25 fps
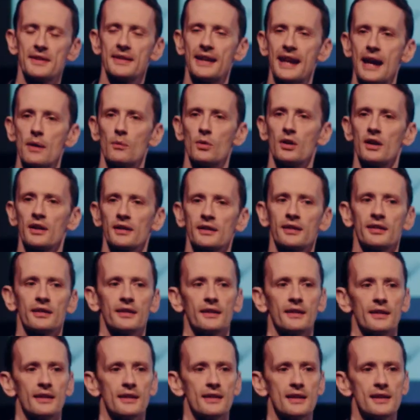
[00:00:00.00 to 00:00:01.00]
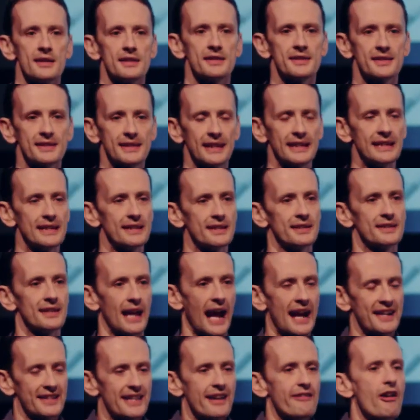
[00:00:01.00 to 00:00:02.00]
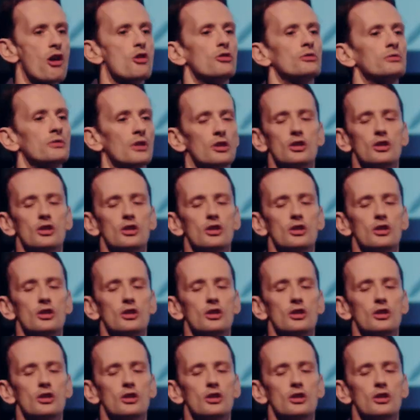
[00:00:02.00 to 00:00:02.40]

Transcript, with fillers: in the network sees, has their own